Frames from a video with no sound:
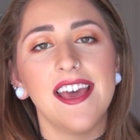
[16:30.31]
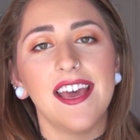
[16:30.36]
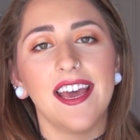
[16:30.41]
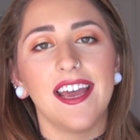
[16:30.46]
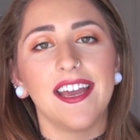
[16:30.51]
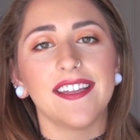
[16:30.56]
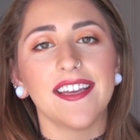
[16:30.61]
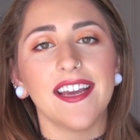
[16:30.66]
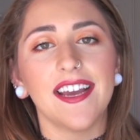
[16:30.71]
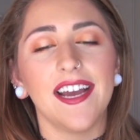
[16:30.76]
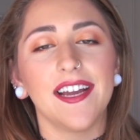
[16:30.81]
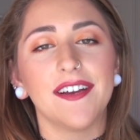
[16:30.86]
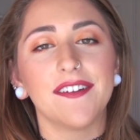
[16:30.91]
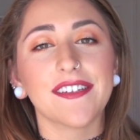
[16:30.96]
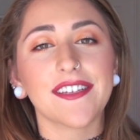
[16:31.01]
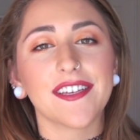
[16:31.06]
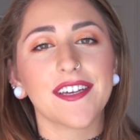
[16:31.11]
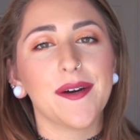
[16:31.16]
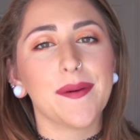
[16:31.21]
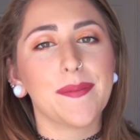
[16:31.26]
And yeah, I
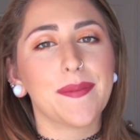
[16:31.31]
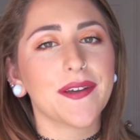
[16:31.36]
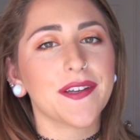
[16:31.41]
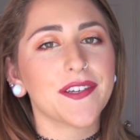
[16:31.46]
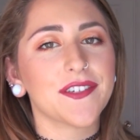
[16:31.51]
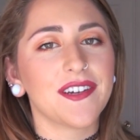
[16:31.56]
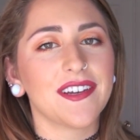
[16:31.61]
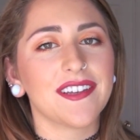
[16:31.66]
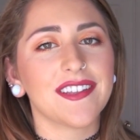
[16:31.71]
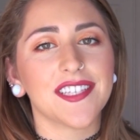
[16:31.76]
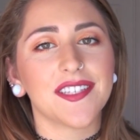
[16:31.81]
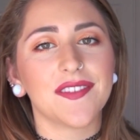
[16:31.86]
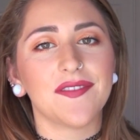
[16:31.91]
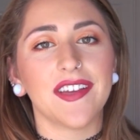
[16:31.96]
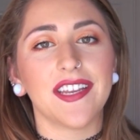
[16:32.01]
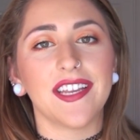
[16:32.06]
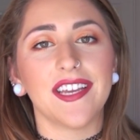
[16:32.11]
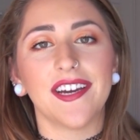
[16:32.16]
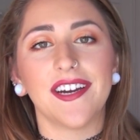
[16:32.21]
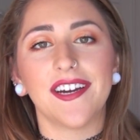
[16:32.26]
really hope you enjoyed this
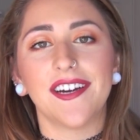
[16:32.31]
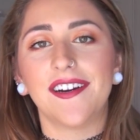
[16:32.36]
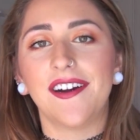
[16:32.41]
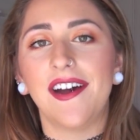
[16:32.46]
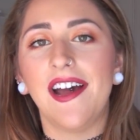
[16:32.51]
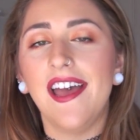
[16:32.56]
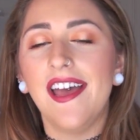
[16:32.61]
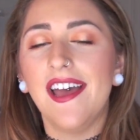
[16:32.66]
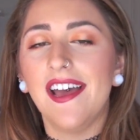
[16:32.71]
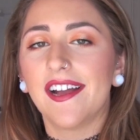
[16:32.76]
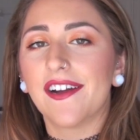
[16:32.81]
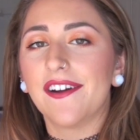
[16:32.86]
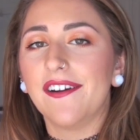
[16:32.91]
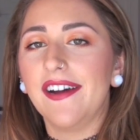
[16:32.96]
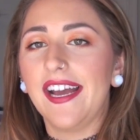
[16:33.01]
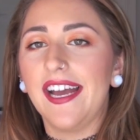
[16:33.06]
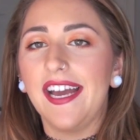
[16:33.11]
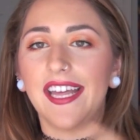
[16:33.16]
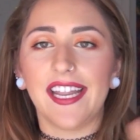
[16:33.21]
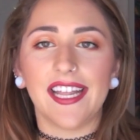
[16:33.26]
video. Go
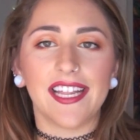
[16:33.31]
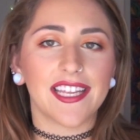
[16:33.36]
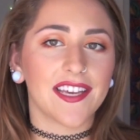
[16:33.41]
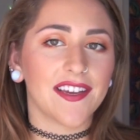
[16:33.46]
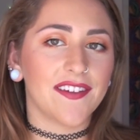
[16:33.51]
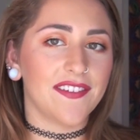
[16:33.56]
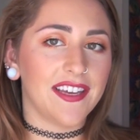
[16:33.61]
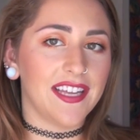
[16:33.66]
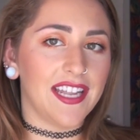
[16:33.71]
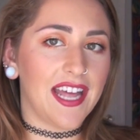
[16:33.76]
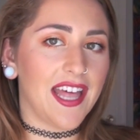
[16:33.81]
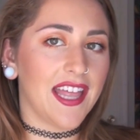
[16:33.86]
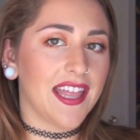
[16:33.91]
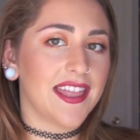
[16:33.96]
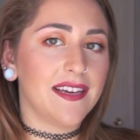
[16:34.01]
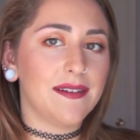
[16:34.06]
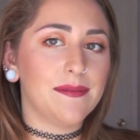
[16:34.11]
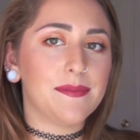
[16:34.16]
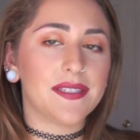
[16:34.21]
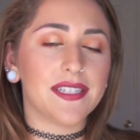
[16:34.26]
ahead and give it a
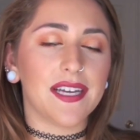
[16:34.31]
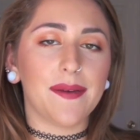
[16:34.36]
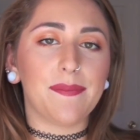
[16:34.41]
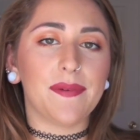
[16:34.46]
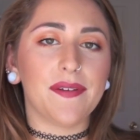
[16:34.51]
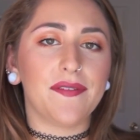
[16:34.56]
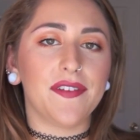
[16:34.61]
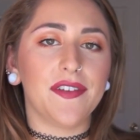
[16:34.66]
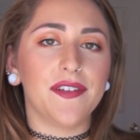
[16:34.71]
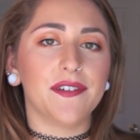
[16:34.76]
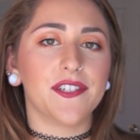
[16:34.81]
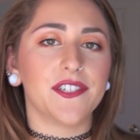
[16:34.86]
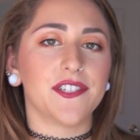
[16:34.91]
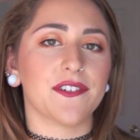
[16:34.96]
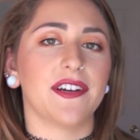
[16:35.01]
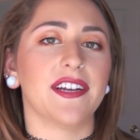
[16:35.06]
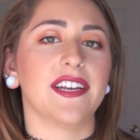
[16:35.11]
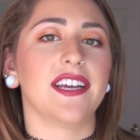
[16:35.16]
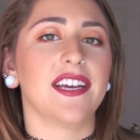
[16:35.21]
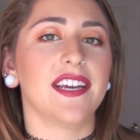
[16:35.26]
thumbs up if you
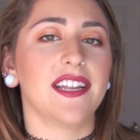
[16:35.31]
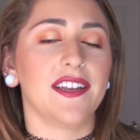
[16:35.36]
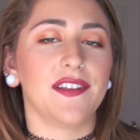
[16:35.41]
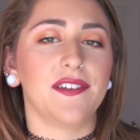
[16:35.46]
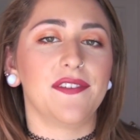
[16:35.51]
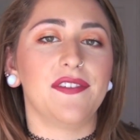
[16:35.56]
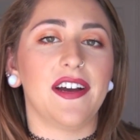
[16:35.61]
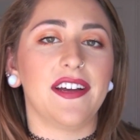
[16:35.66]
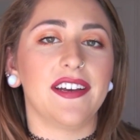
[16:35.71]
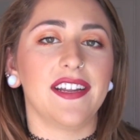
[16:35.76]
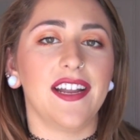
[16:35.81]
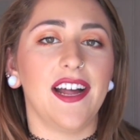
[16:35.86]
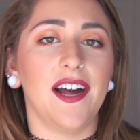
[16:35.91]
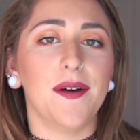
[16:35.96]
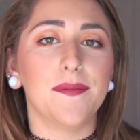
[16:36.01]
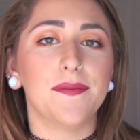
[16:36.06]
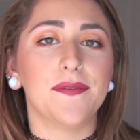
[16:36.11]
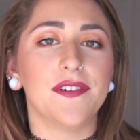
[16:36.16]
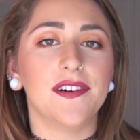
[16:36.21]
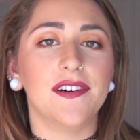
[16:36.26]
enjoyed it and you found it
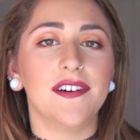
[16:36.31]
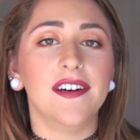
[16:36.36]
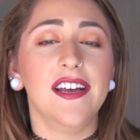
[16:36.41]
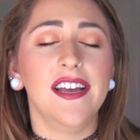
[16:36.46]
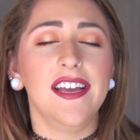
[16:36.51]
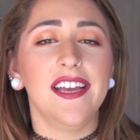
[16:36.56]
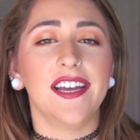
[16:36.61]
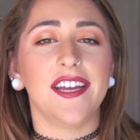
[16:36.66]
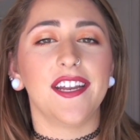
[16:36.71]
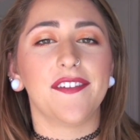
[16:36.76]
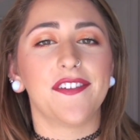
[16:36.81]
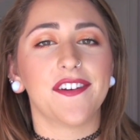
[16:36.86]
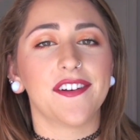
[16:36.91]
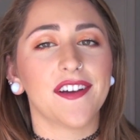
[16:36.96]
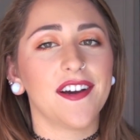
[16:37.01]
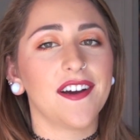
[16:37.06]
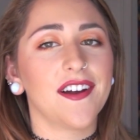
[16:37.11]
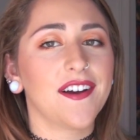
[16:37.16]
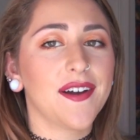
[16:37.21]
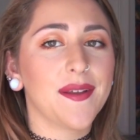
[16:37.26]
helpful. And if you're
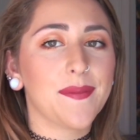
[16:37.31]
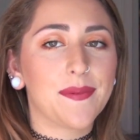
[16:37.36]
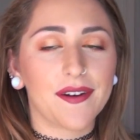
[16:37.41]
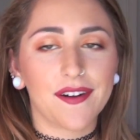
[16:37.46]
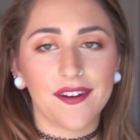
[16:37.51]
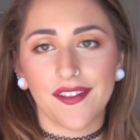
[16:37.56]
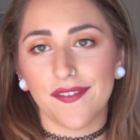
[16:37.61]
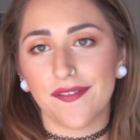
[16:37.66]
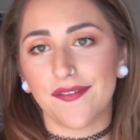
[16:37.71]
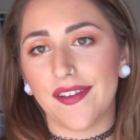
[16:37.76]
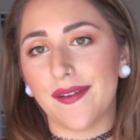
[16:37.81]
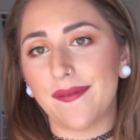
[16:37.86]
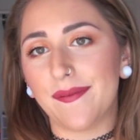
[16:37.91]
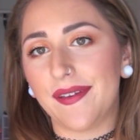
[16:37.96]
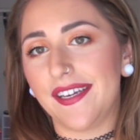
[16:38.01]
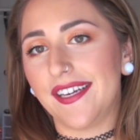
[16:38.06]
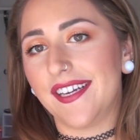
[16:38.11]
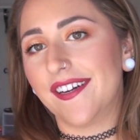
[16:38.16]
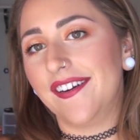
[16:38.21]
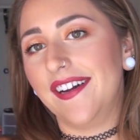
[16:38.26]
not already part of the
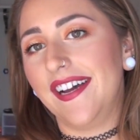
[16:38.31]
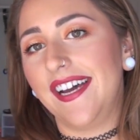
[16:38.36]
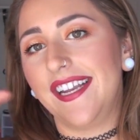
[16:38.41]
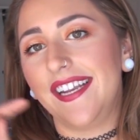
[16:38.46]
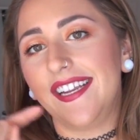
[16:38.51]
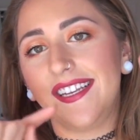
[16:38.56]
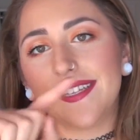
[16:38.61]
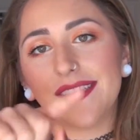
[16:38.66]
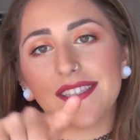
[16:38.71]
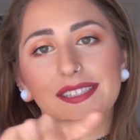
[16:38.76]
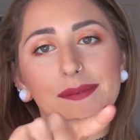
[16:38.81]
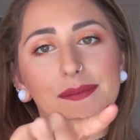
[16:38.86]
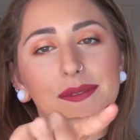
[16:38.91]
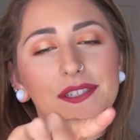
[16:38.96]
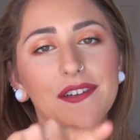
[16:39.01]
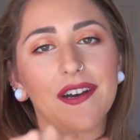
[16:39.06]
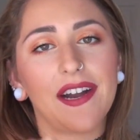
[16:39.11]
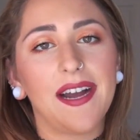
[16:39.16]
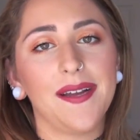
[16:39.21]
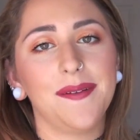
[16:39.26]
family, go ahead and hit
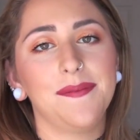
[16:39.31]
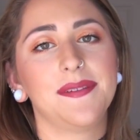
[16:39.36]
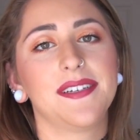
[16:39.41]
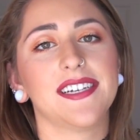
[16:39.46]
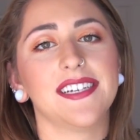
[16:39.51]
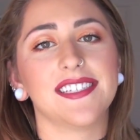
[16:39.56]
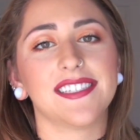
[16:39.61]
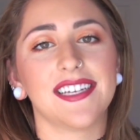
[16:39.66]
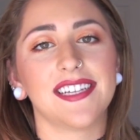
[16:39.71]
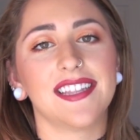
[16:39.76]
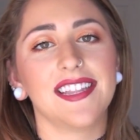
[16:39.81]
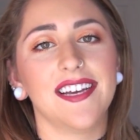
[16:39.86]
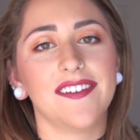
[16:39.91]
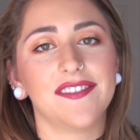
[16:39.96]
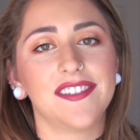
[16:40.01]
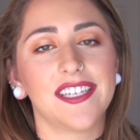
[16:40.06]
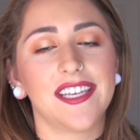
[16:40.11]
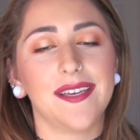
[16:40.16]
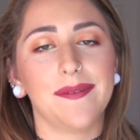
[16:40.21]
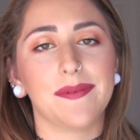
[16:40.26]
subscribe because I'd love
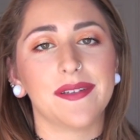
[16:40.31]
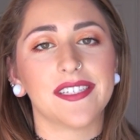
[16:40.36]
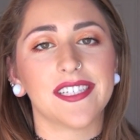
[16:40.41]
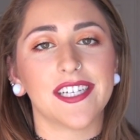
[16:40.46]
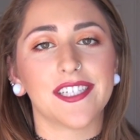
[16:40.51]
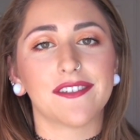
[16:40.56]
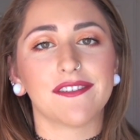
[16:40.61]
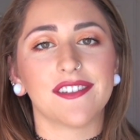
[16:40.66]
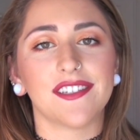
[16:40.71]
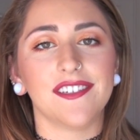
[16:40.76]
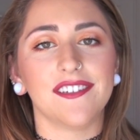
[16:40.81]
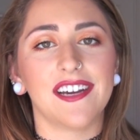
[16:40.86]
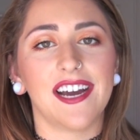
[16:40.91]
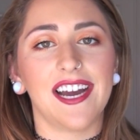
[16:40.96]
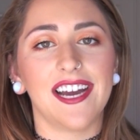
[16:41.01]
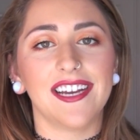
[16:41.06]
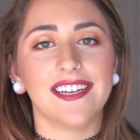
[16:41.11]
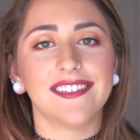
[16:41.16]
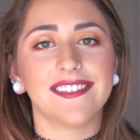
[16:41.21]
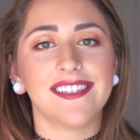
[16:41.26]
to keep in touch with you
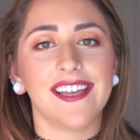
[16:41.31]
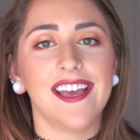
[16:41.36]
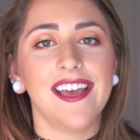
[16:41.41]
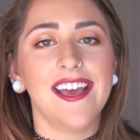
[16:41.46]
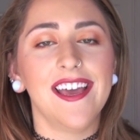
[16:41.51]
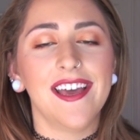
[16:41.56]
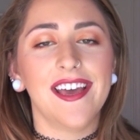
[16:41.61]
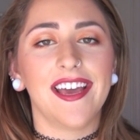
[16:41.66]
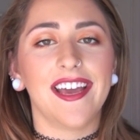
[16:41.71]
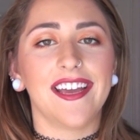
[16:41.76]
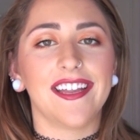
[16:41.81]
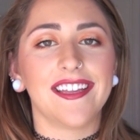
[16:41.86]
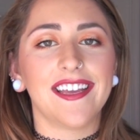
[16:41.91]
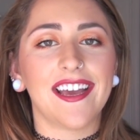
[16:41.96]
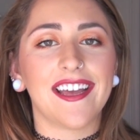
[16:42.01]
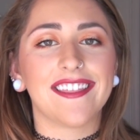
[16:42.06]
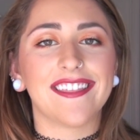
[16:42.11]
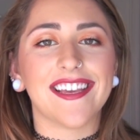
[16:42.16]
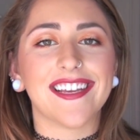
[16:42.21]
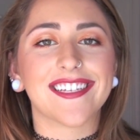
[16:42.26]
guys. And
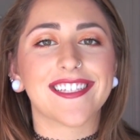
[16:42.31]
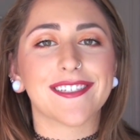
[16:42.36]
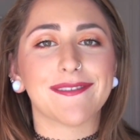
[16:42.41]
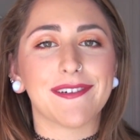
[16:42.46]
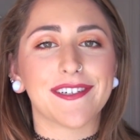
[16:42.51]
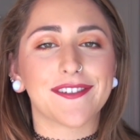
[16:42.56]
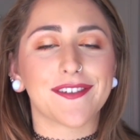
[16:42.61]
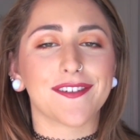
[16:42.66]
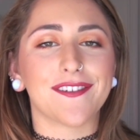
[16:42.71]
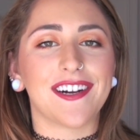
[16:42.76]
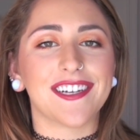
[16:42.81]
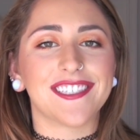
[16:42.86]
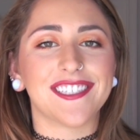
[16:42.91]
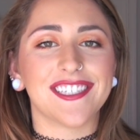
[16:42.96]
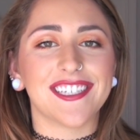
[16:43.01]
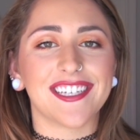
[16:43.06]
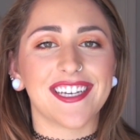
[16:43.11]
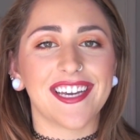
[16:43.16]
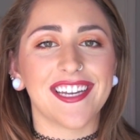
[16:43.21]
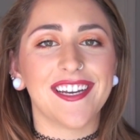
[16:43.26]
yeah, thanks so much for
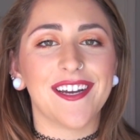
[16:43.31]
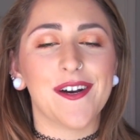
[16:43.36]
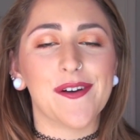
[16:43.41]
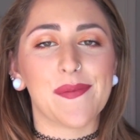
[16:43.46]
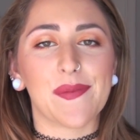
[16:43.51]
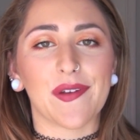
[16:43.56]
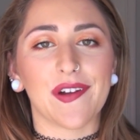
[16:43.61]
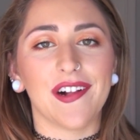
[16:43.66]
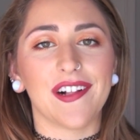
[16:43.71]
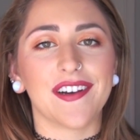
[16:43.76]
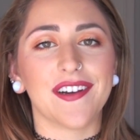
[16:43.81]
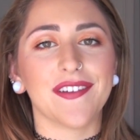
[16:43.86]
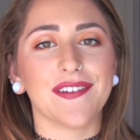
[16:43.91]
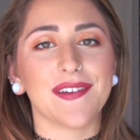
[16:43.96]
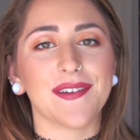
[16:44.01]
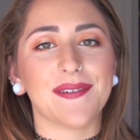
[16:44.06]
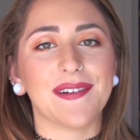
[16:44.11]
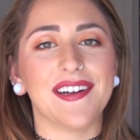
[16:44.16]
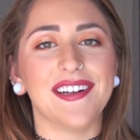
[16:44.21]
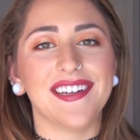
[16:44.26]
watching again. Hope you all are
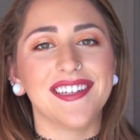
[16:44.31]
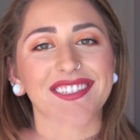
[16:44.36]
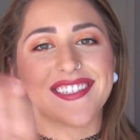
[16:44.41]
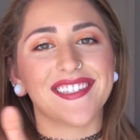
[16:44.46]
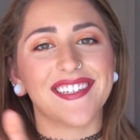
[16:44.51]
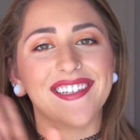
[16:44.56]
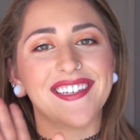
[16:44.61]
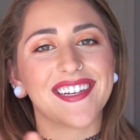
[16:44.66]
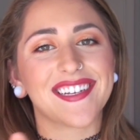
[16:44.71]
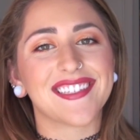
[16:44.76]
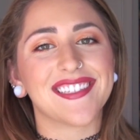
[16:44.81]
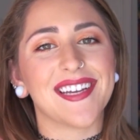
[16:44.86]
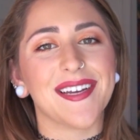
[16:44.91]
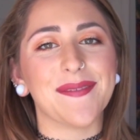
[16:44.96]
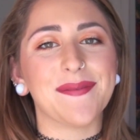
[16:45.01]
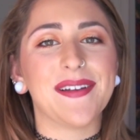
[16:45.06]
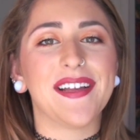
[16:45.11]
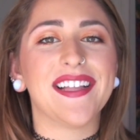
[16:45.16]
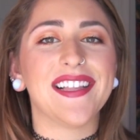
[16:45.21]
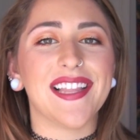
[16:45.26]
doing well. I'll see you next
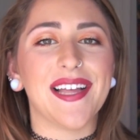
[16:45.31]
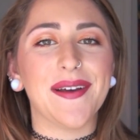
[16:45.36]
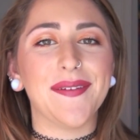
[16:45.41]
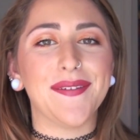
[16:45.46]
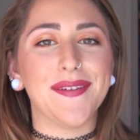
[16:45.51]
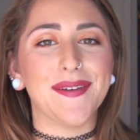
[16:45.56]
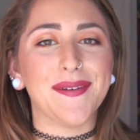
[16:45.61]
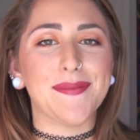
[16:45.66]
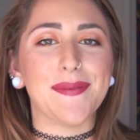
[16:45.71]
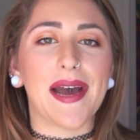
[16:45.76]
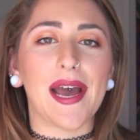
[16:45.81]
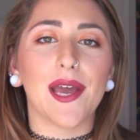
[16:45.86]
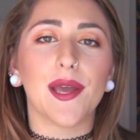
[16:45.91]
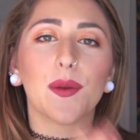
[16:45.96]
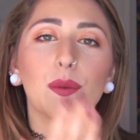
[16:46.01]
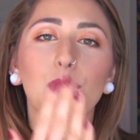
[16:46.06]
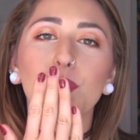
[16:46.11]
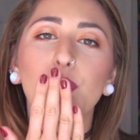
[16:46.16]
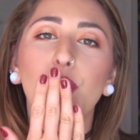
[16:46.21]
time. Love you. Bye.